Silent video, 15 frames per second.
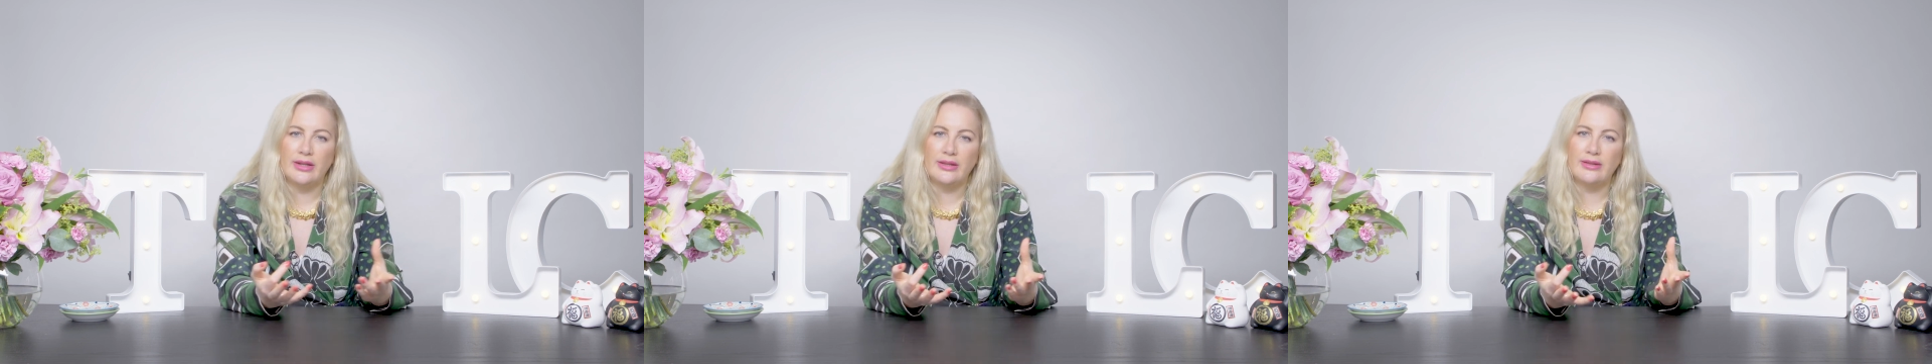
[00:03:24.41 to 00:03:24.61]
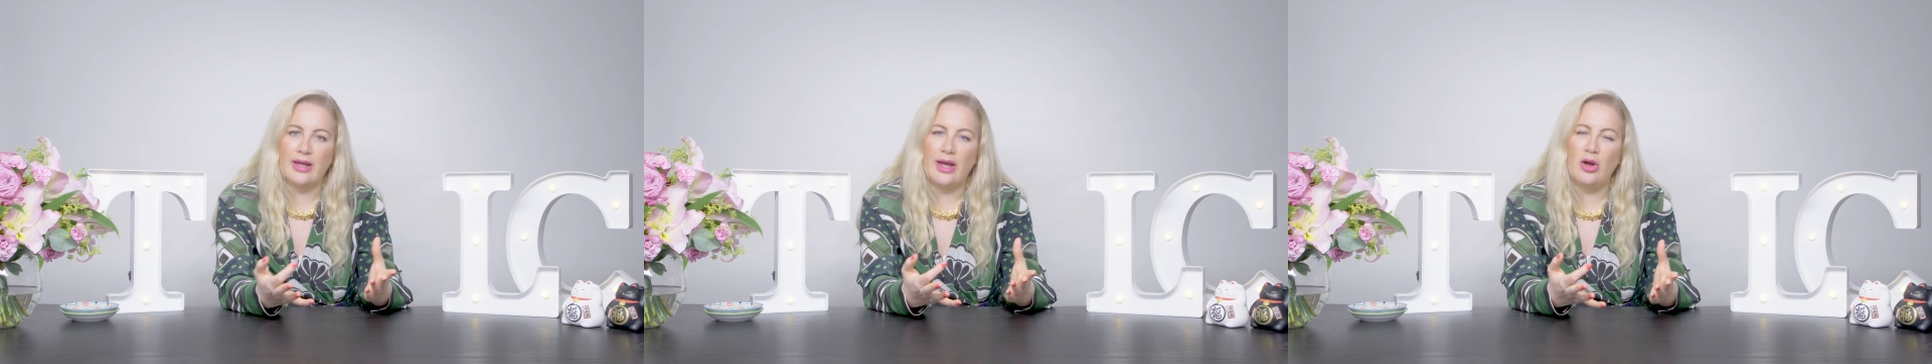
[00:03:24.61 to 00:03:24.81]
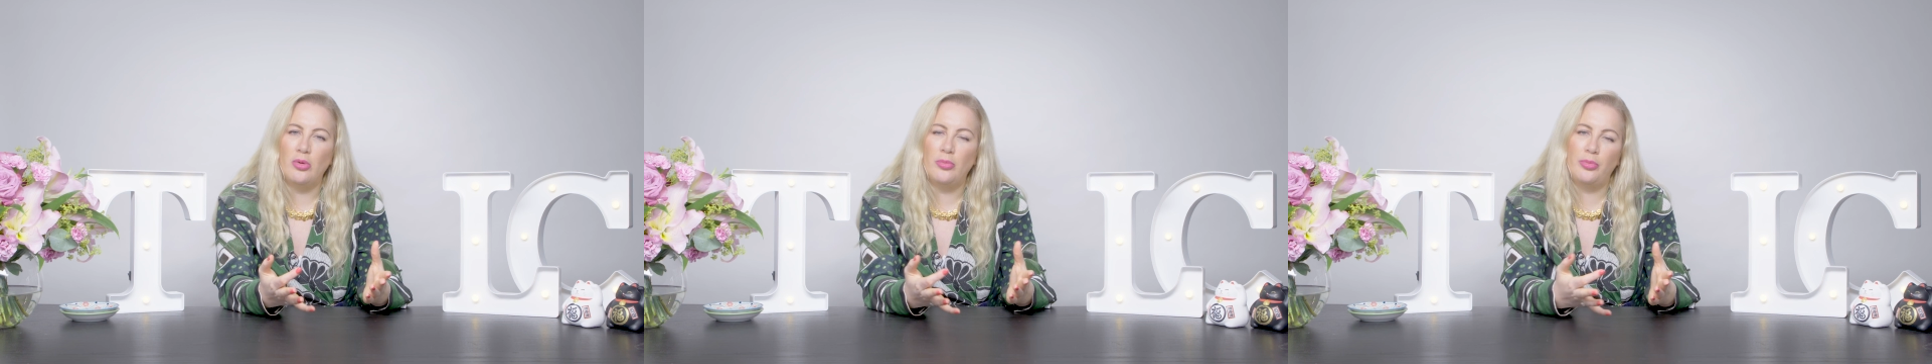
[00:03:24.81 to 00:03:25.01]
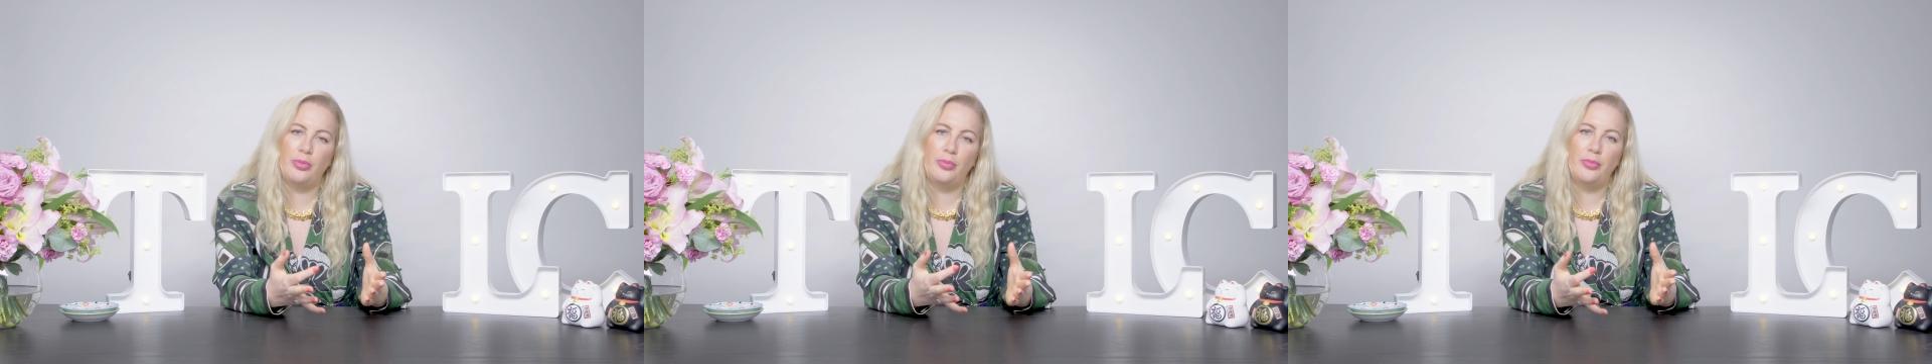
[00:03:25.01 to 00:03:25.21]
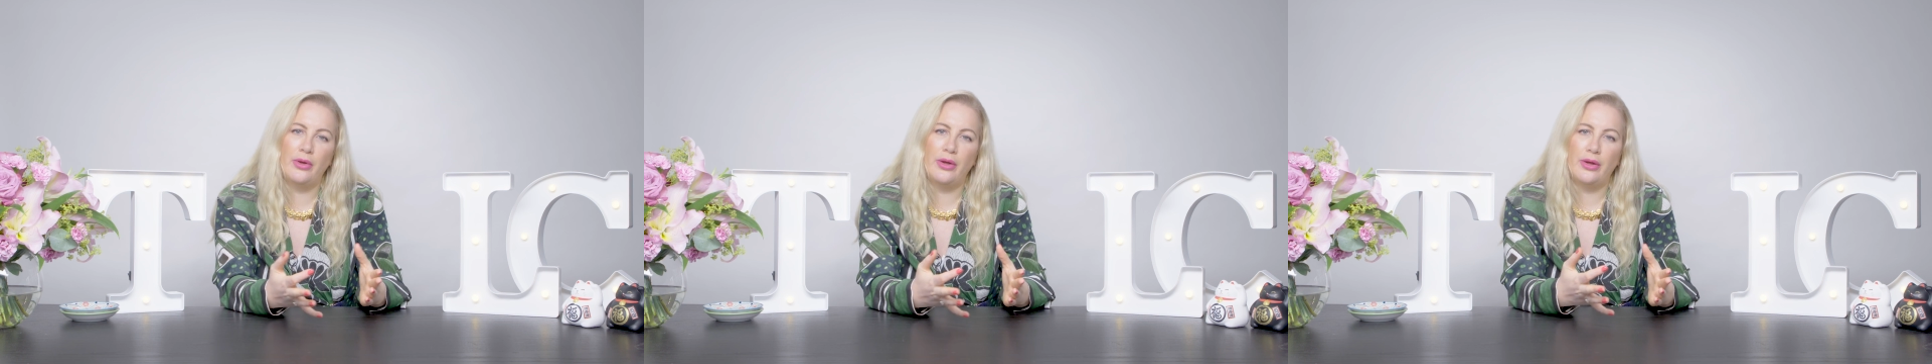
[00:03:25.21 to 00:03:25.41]
to help
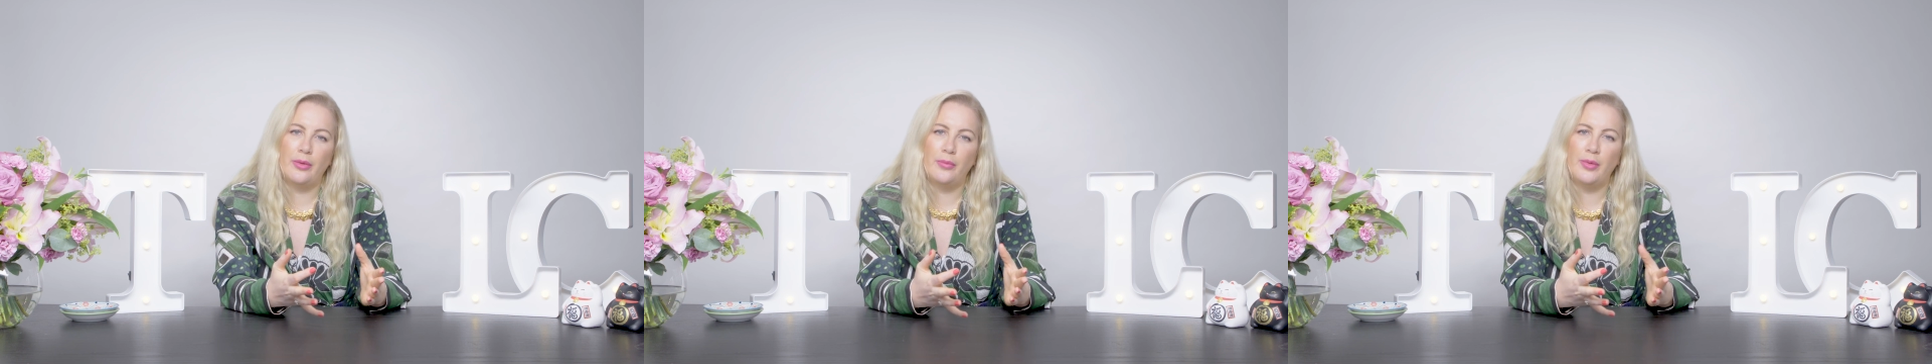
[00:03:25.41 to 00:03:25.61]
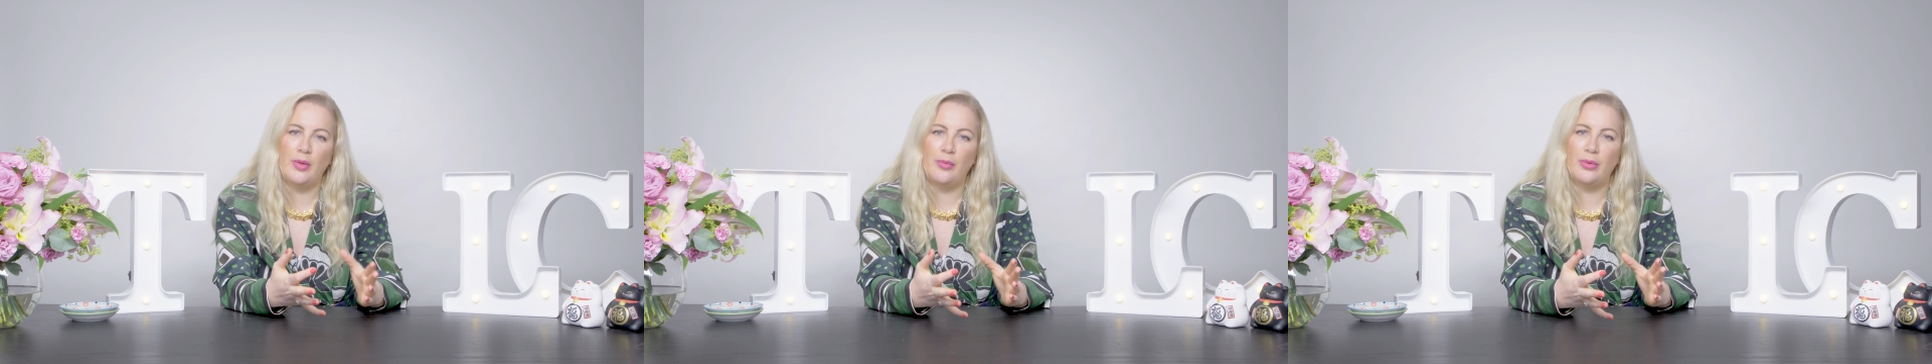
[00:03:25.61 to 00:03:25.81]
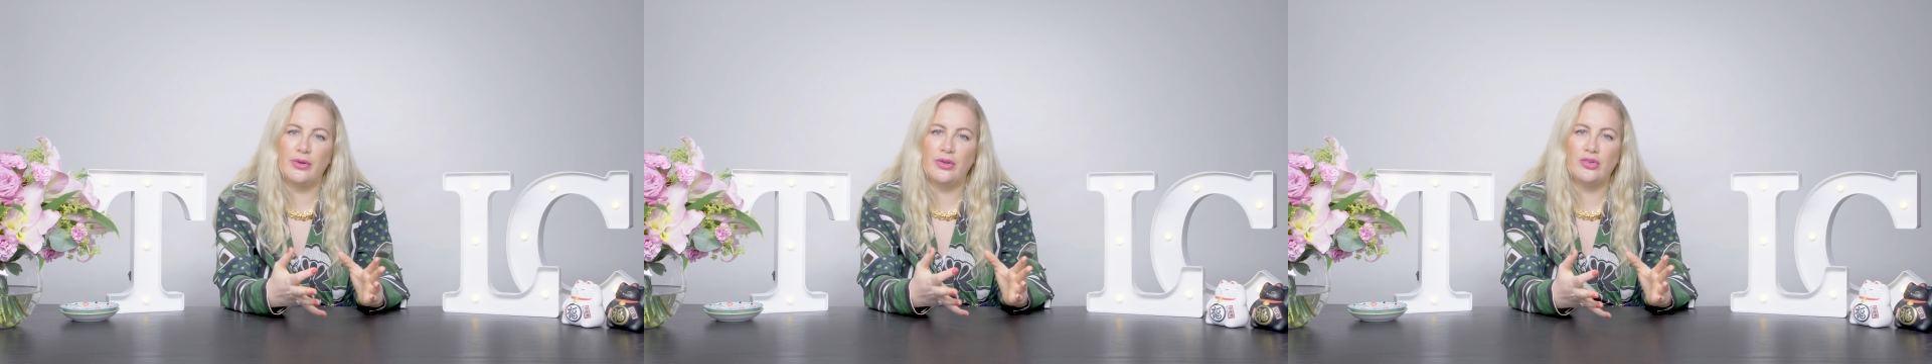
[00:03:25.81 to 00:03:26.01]
people